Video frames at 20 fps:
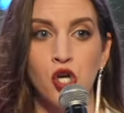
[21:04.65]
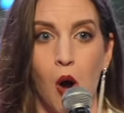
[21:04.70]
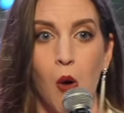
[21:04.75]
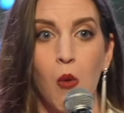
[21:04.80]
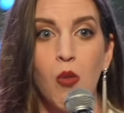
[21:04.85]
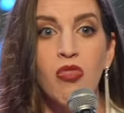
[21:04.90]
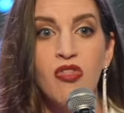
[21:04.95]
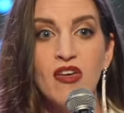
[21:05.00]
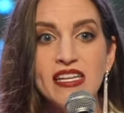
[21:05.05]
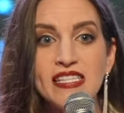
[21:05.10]

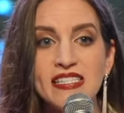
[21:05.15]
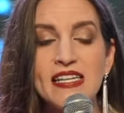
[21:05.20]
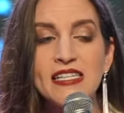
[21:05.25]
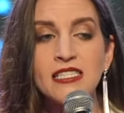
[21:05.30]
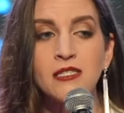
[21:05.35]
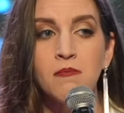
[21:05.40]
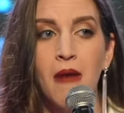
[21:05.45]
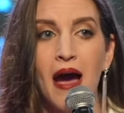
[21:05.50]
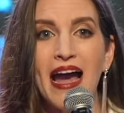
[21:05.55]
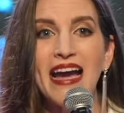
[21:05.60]
No, this
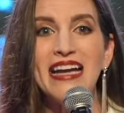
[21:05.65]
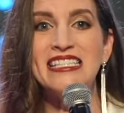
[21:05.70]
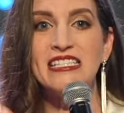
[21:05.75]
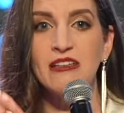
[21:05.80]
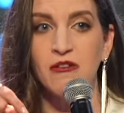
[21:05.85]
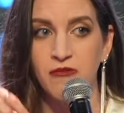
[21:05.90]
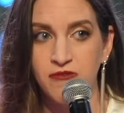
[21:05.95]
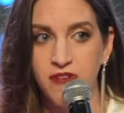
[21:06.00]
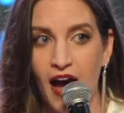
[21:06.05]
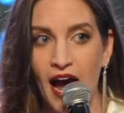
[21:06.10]
is my
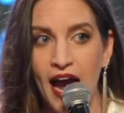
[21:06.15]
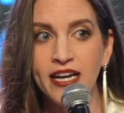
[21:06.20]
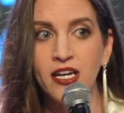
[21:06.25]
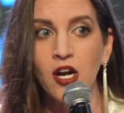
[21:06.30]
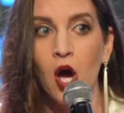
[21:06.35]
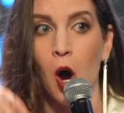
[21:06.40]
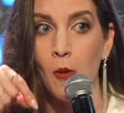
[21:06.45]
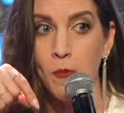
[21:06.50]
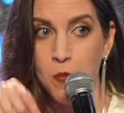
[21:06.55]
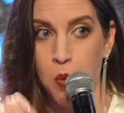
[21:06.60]

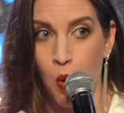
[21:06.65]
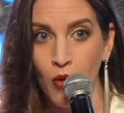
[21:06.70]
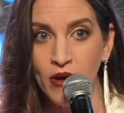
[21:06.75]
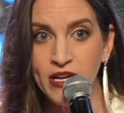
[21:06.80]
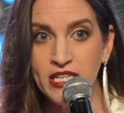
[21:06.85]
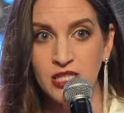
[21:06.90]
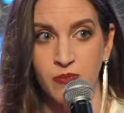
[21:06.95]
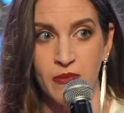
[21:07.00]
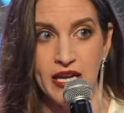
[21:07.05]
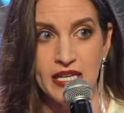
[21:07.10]
divine
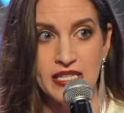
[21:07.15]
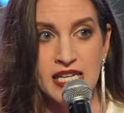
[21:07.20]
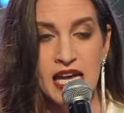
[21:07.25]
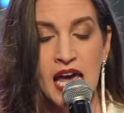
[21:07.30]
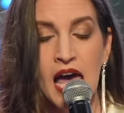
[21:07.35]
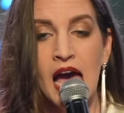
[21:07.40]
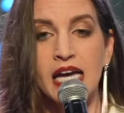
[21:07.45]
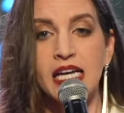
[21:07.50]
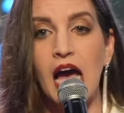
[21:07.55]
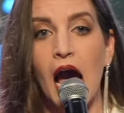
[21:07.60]
appointment.
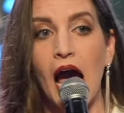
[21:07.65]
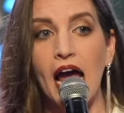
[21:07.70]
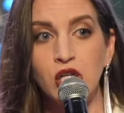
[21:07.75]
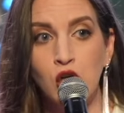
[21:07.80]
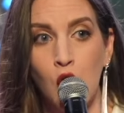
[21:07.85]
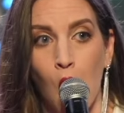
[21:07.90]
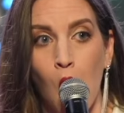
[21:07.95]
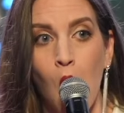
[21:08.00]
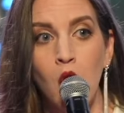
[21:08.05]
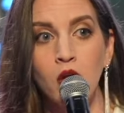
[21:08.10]

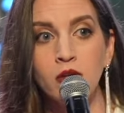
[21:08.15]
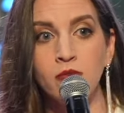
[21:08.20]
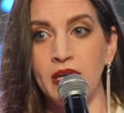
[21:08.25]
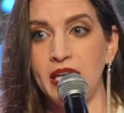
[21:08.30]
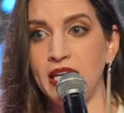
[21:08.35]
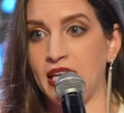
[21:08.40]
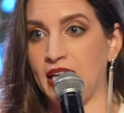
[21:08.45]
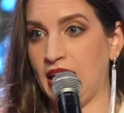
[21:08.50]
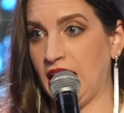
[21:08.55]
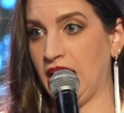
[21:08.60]
God called
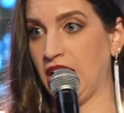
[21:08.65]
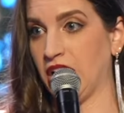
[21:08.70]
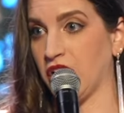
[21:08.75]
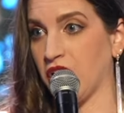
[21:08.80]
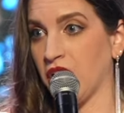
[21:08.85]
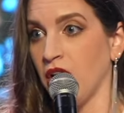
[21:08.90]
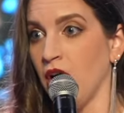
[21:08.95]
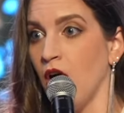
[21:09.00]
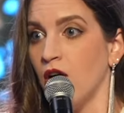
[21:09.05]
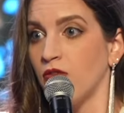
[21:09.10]
me
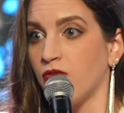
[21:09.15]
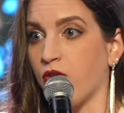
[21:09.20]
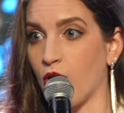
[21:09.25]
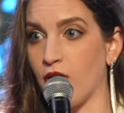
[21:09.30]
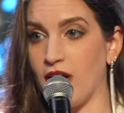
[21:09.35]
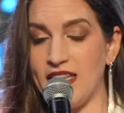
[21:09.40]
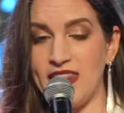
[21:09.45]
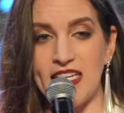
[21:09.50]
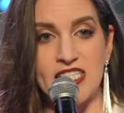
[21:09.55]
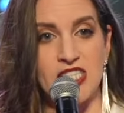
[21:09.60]
here
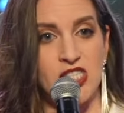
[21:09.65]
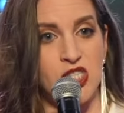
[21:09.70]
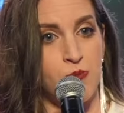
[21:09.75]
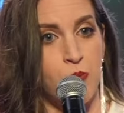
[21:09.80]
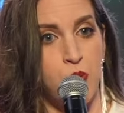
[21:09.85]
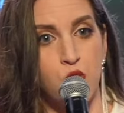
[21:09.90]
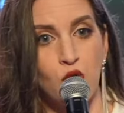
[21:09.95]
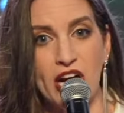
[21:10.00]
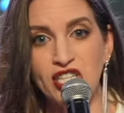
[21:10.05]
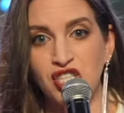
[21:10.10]
for this
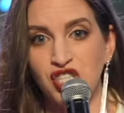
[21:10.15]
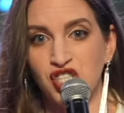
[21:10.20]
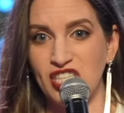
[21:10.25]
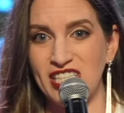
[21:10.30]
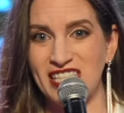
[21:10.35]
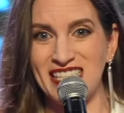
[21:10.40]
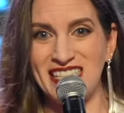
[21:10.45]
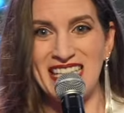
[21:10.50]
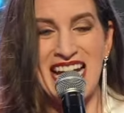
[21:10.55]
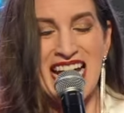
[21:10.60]

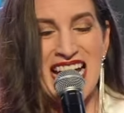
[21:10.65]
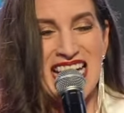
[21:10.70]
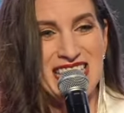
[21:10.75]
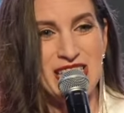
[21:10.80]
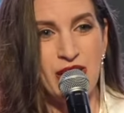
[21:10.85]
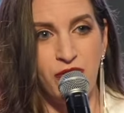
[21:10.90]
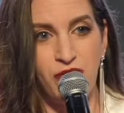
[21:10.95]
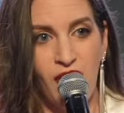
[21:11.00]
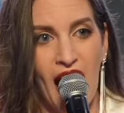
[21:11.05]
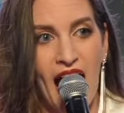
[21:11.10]
precious
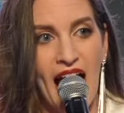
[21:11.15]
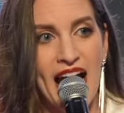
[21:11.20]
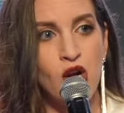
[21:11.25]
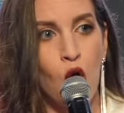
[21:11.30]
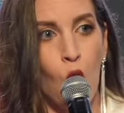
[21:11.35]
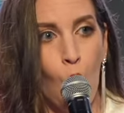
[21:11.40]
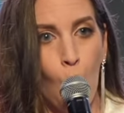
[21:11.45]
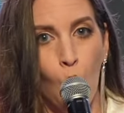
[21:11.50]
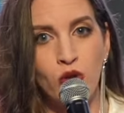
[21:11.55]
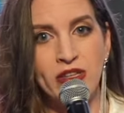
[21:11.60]

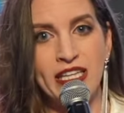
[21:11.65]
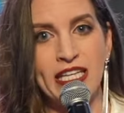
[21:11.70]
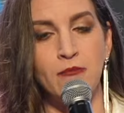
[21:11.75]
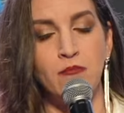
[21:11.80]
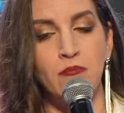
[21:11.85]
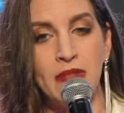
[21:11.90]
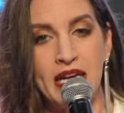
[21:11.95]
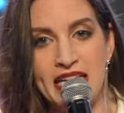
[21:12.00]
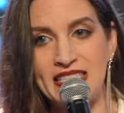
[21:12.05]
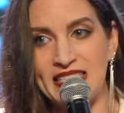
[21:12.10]
divine
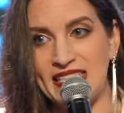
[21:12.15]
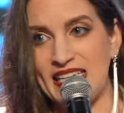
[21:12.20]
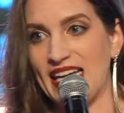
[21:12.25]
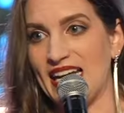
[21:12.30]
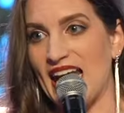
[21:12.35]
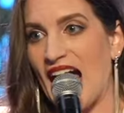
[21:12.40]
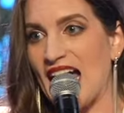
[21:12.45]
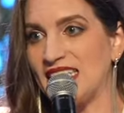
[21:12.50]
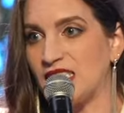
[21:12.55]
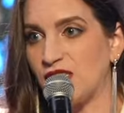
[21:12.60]
holy
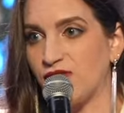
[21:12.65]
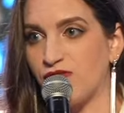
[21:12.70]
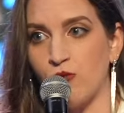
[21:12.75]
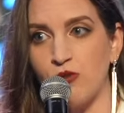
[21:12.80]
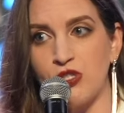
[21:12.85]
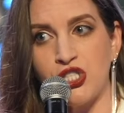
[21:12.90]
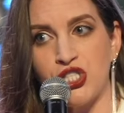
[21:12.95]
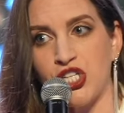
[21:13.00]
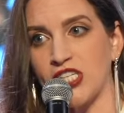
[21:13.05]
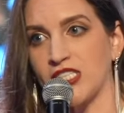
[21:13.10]
meeting as if it
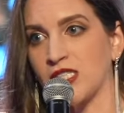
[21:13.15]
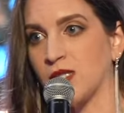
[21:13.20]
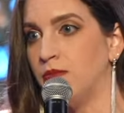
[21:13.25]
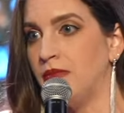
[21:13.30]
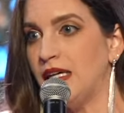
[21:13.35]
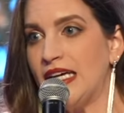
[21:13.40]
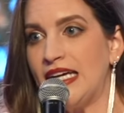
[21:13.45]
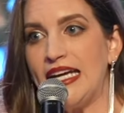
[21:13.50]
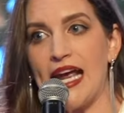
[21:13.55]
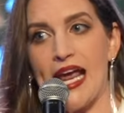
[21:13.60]
was just
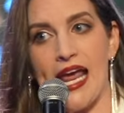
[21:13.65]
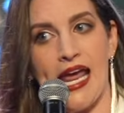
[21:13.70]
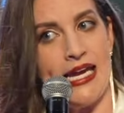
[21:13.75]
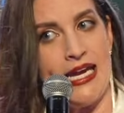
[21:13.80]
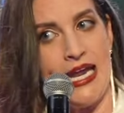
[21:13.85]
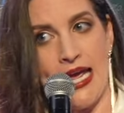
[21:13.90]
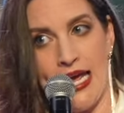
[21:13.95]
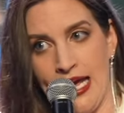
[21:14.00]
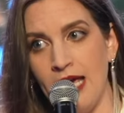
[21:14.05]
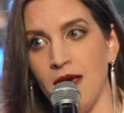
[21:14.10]
me
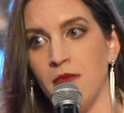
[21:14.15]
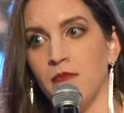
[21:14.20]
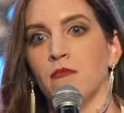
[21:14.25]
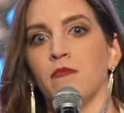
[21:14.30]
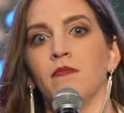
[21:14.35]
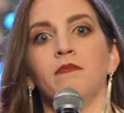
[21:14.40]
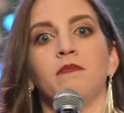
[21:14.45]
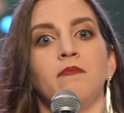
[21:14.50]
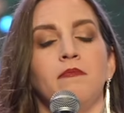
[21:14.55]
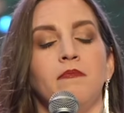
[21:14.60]
and
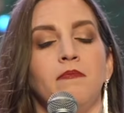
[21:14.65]
him.